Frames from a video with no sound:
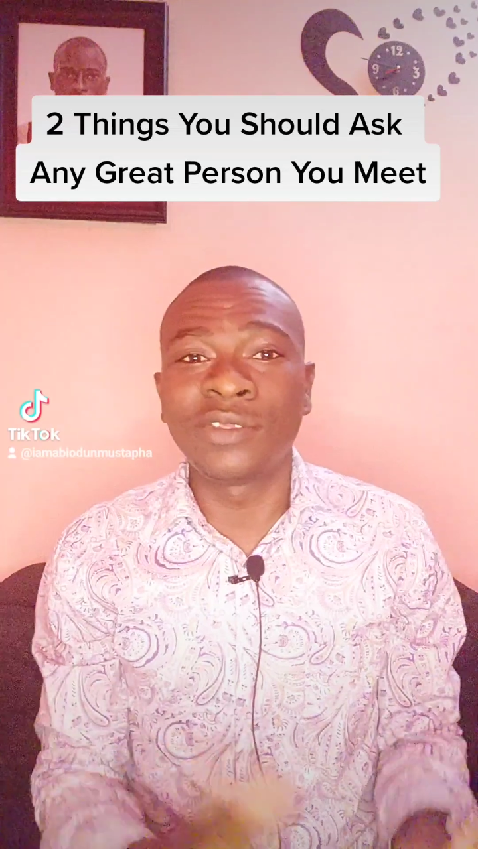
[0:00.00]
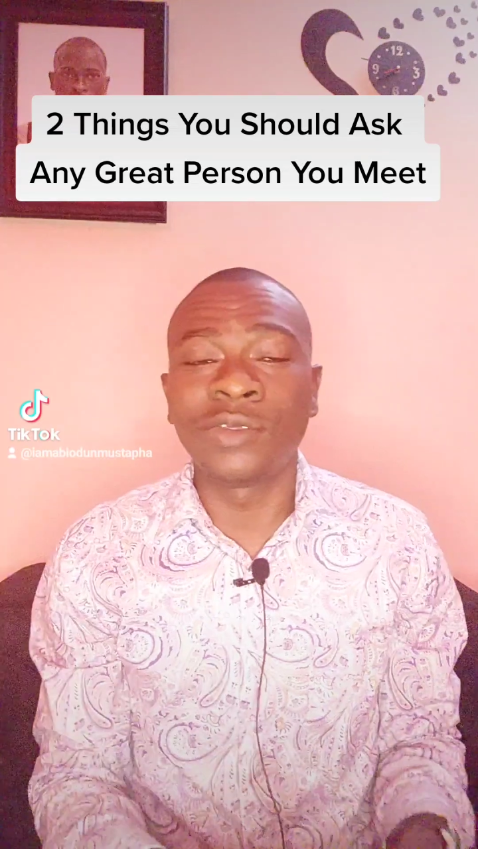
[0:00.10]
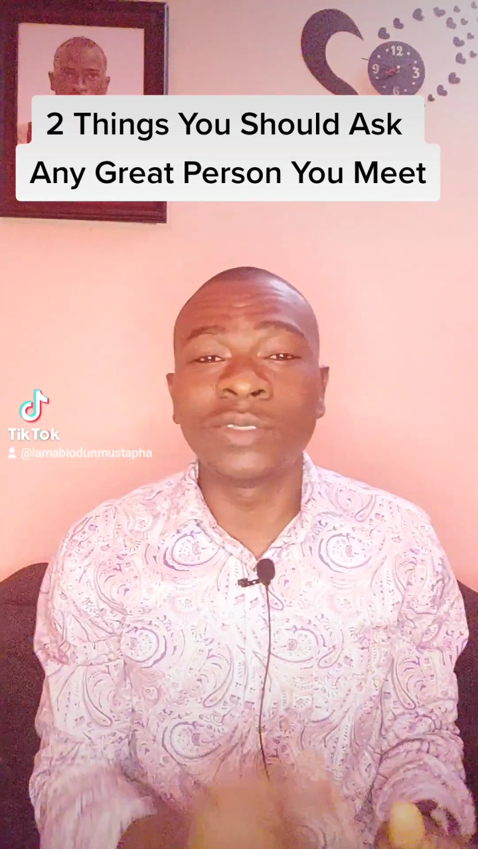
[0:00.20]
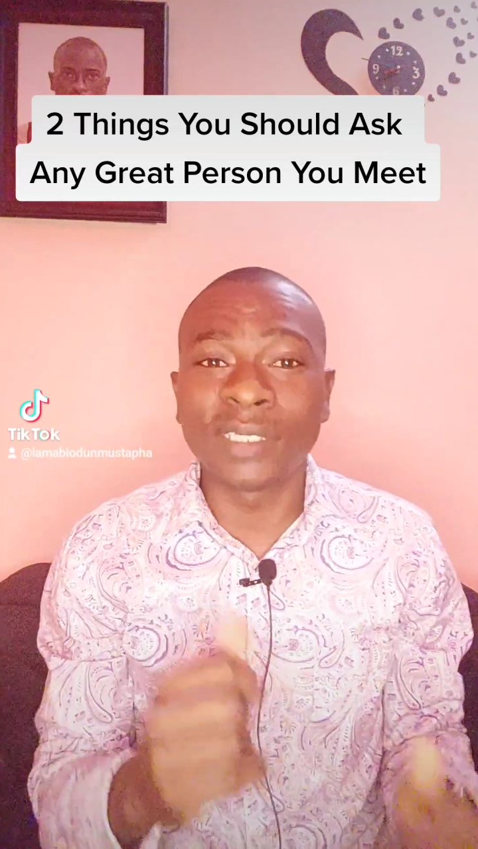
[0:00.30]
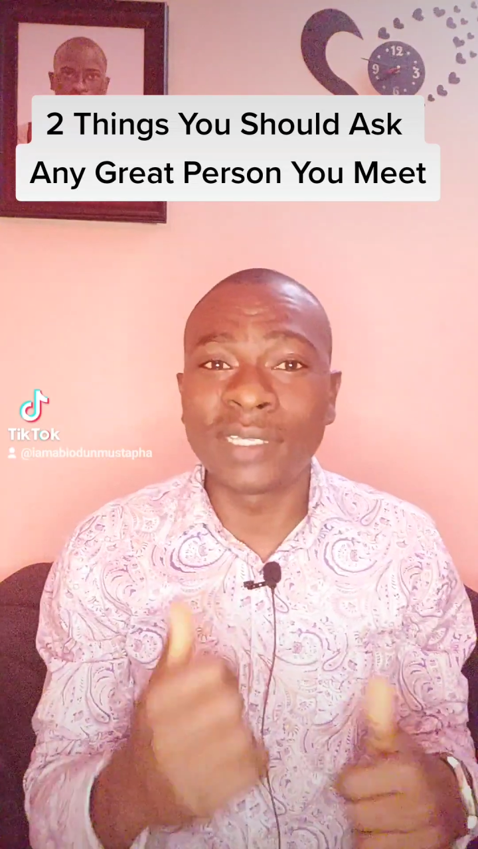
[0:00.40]
to
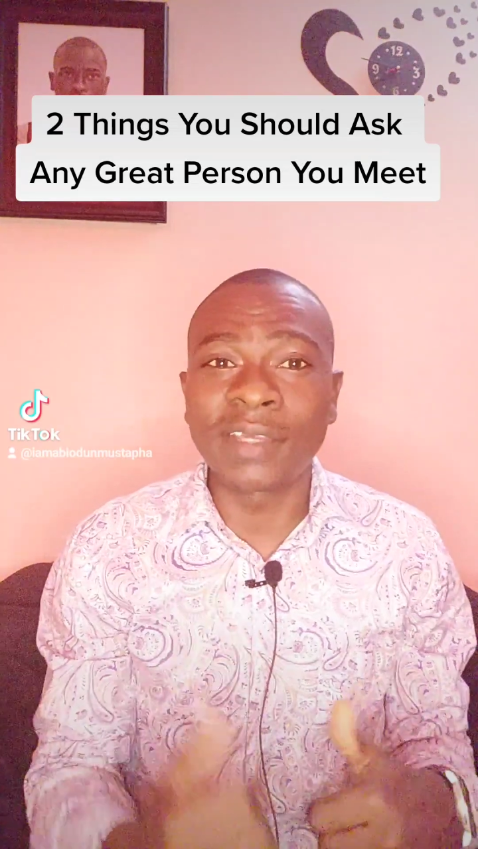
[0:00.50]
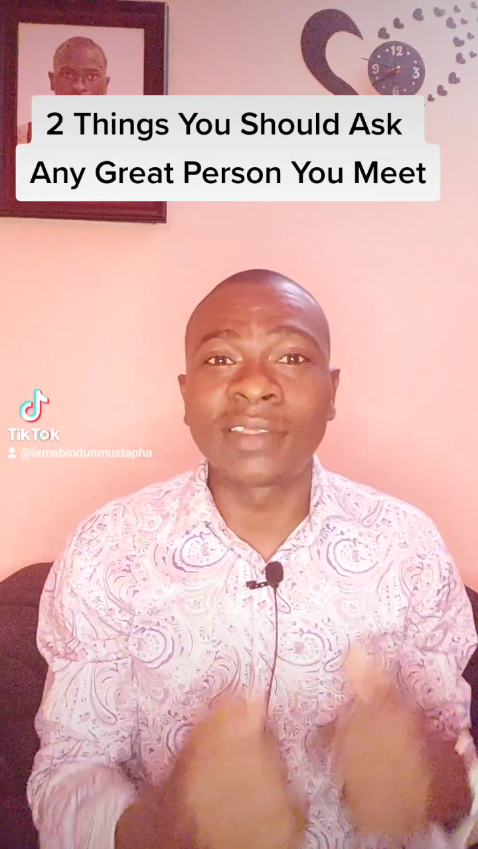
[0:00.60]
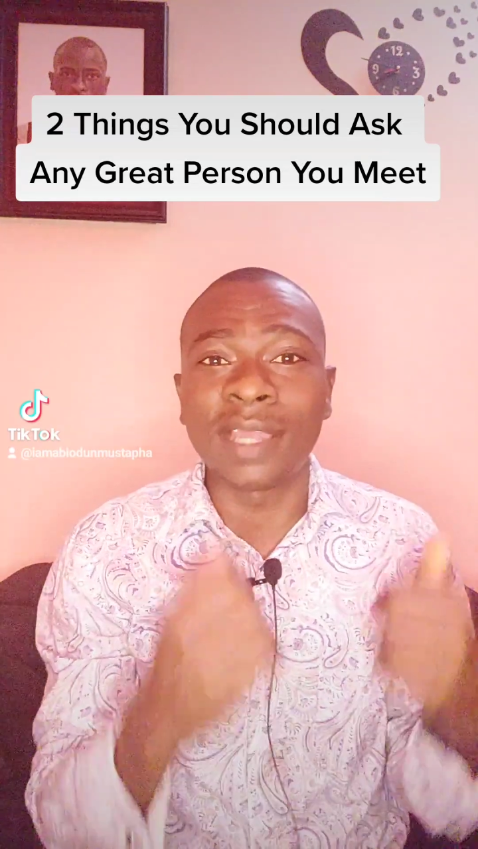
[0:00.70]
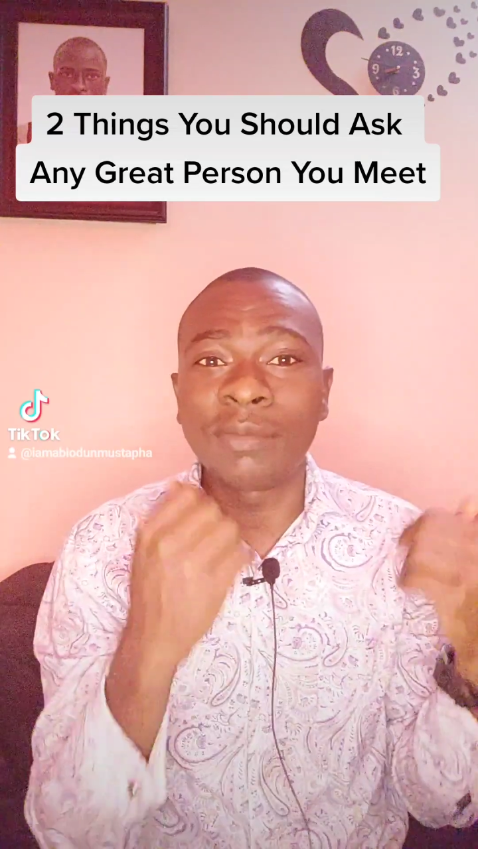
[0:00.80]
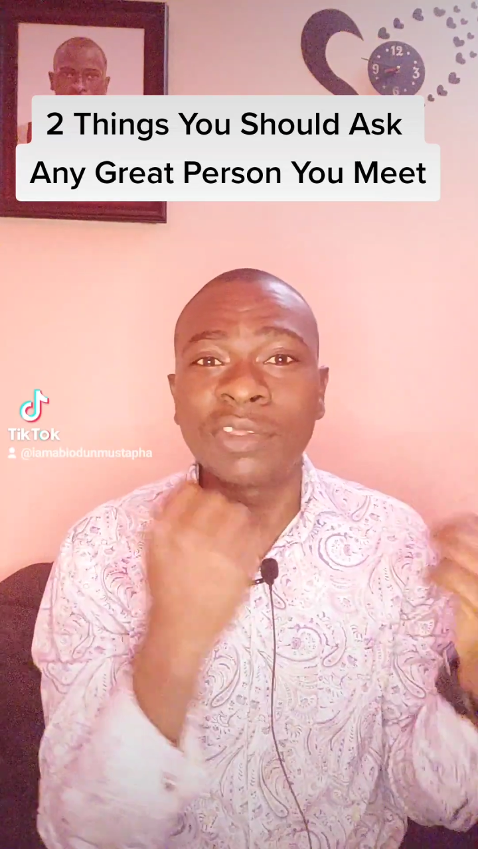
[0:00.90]
you the
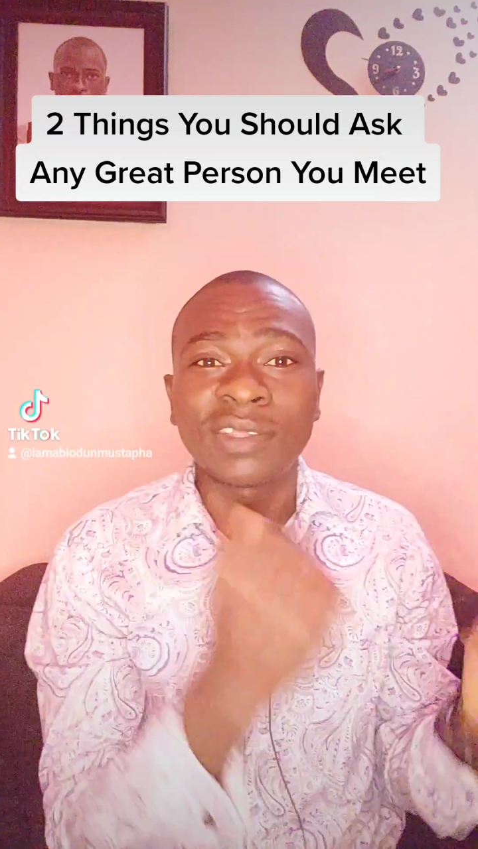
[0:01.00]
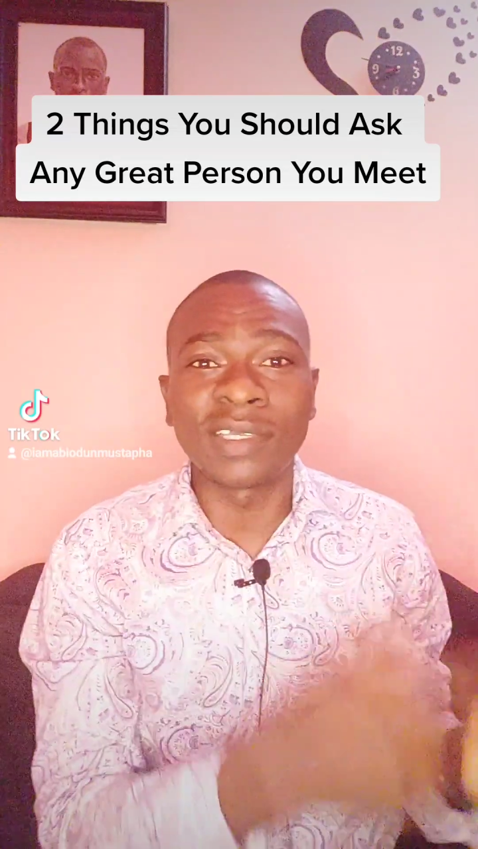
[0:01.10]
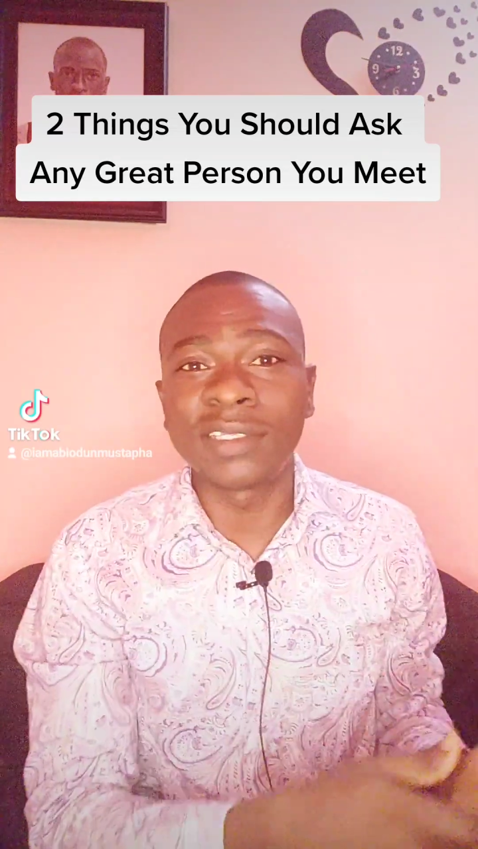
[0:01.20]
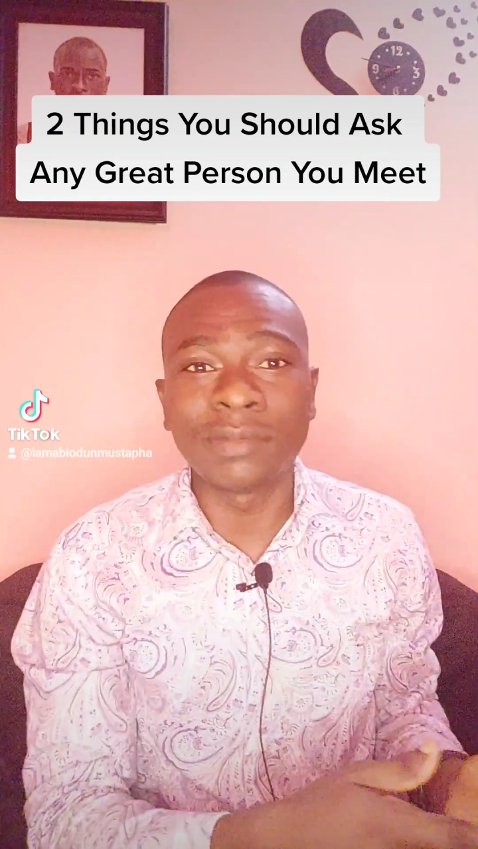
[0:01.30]
next time you sent